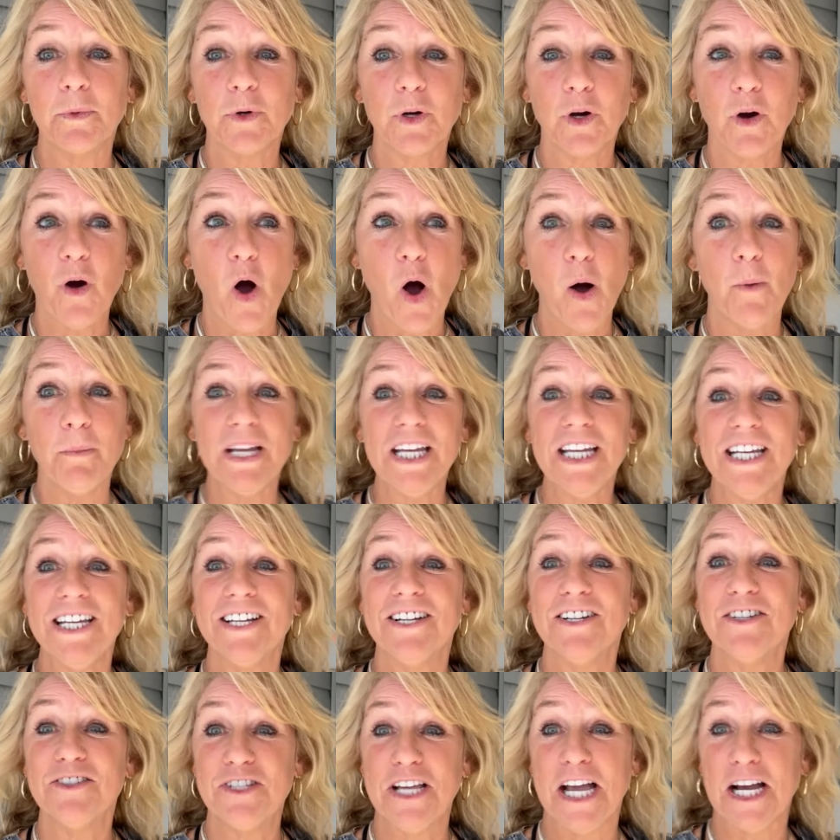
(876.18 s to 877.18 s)
Call me,
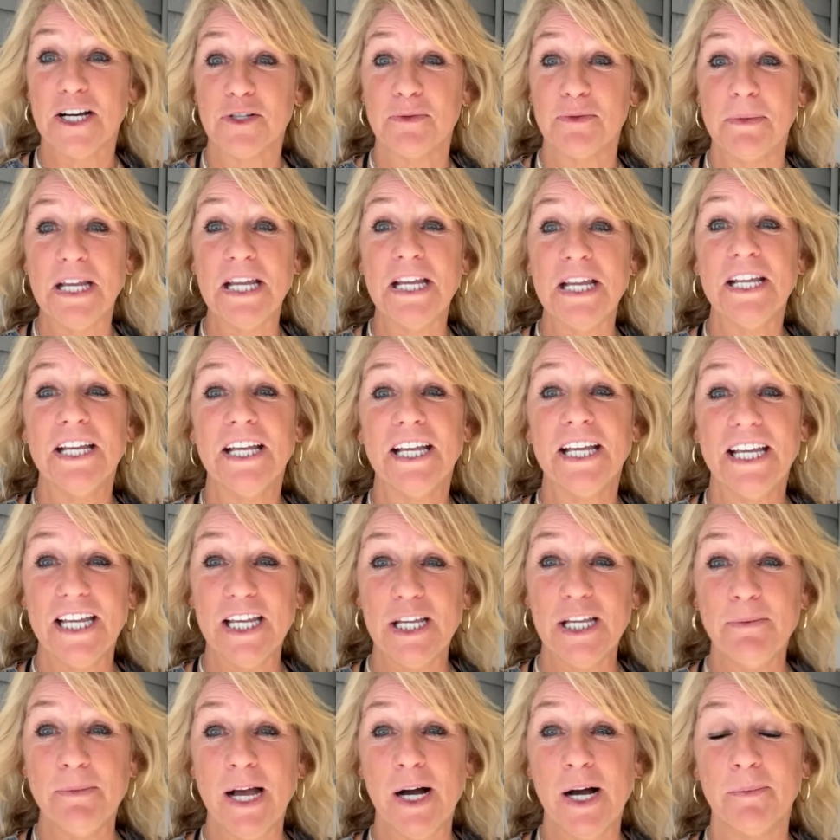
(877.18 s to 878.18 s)
text me,
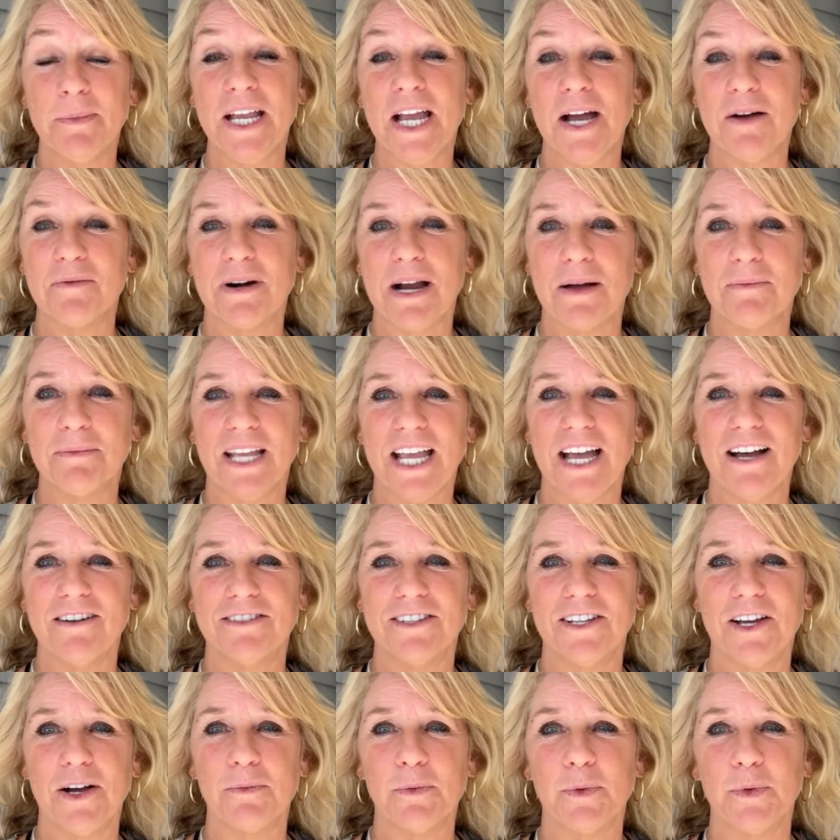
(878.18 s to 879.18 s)
email me at Robyn
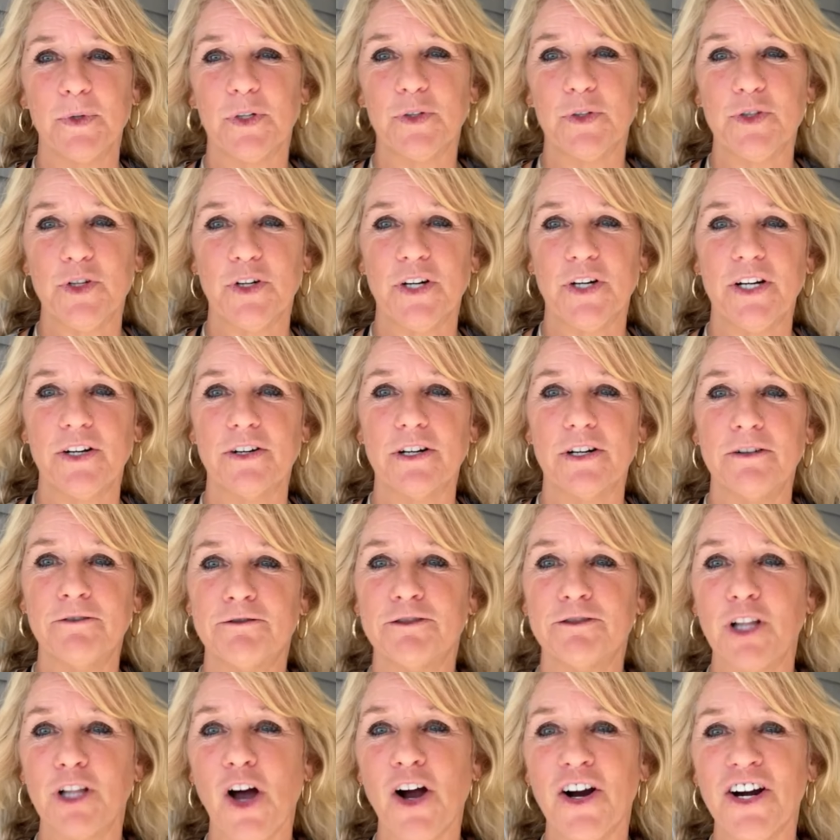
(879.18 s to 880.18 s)
Cavallaro. I'm a realtor here in
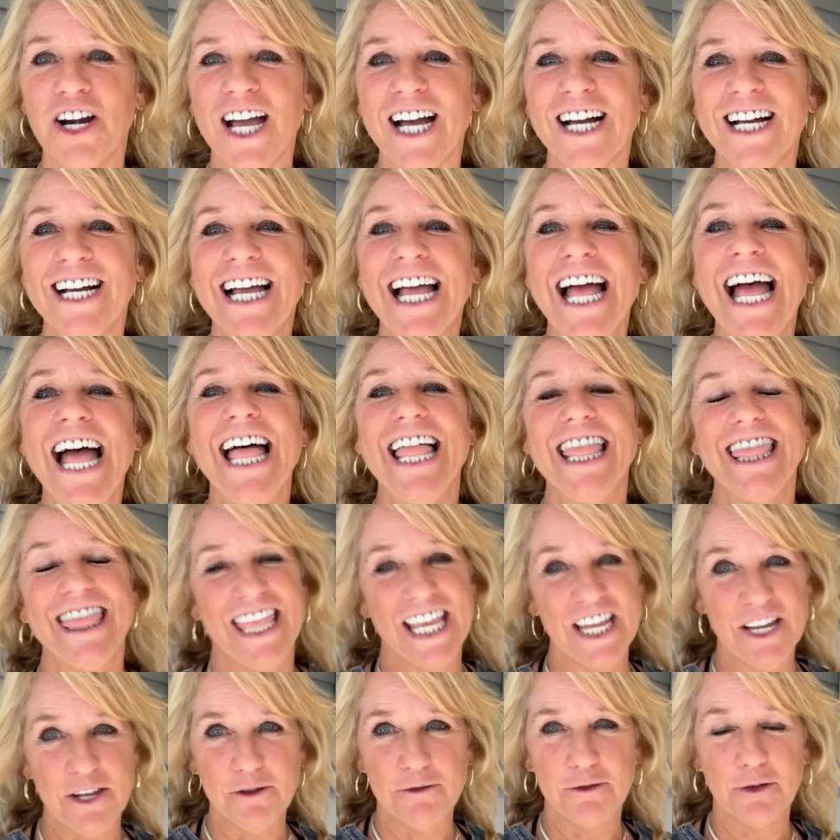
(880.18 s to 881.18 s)
Florida.
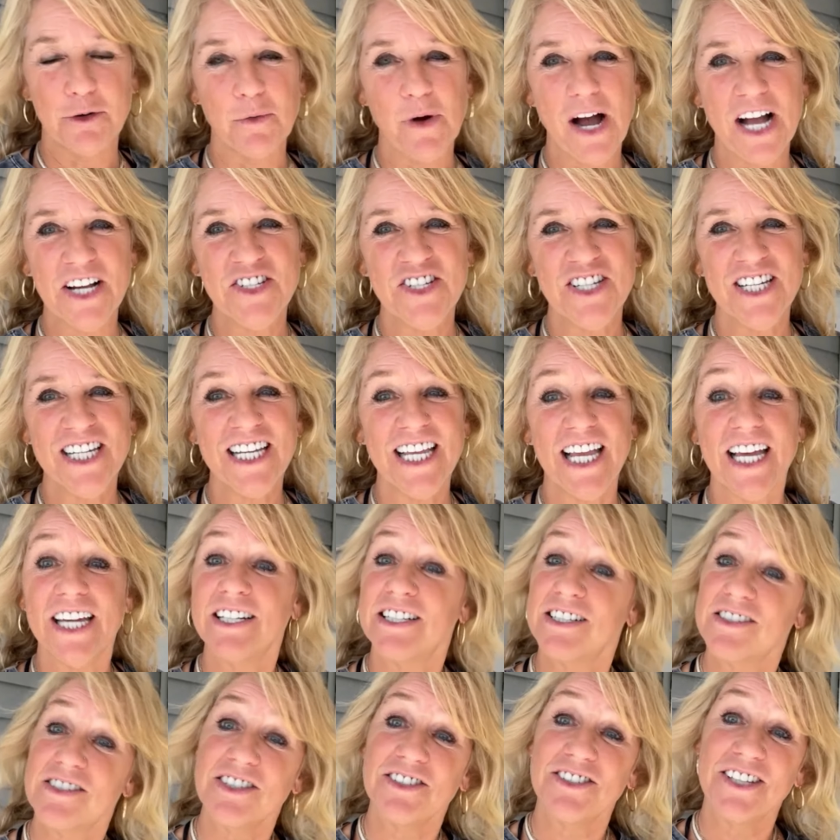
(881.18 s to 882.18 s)
Thank you for watching. And
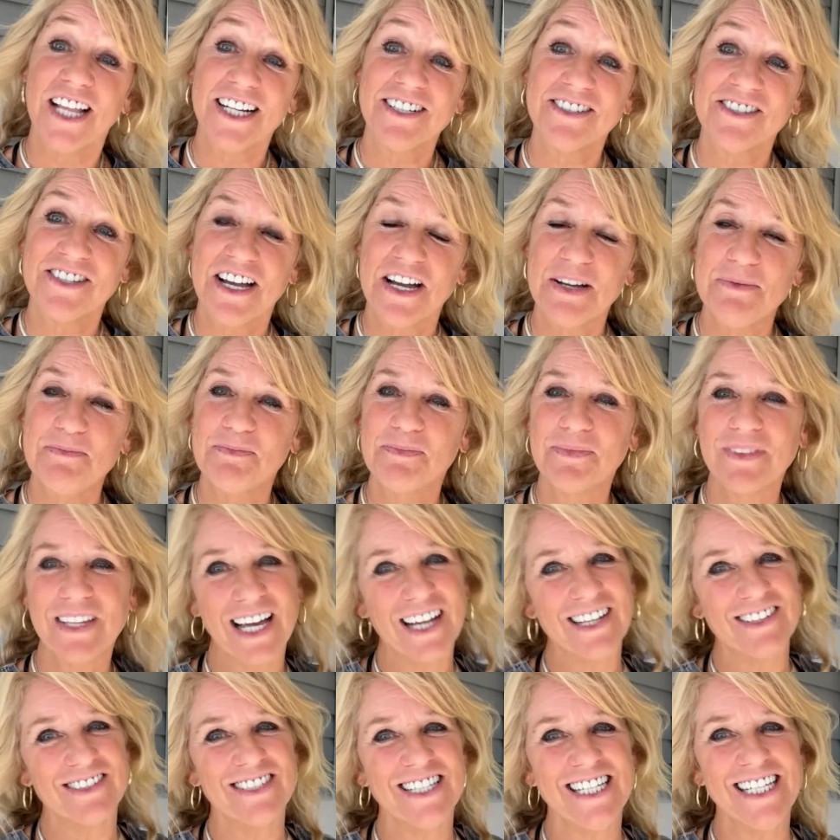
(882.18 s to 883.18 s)
until next time,
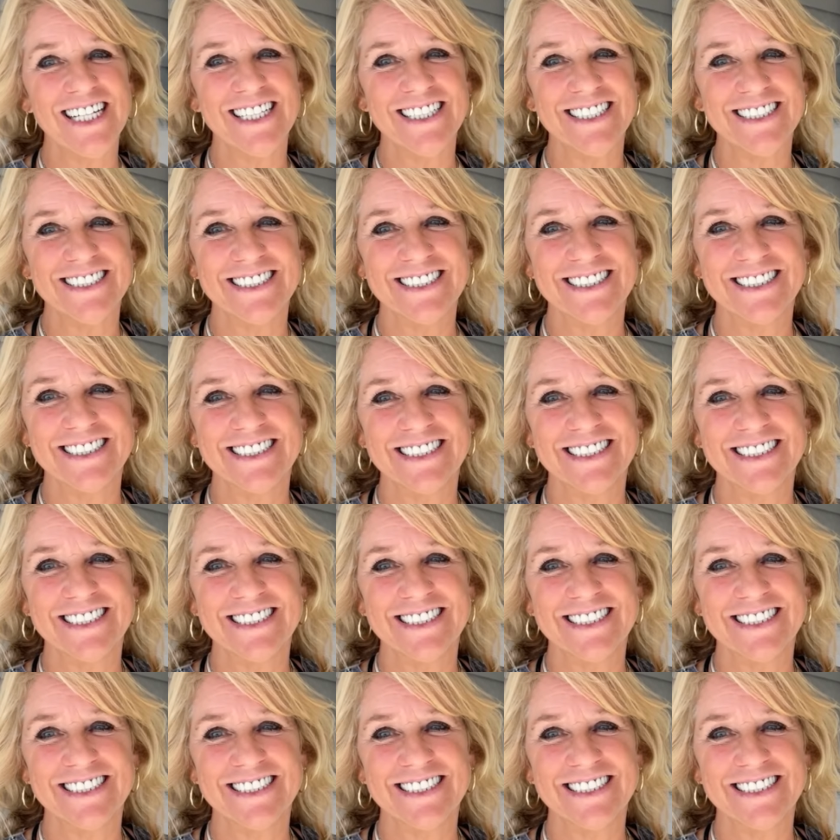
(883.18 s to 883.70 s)
I'll see you.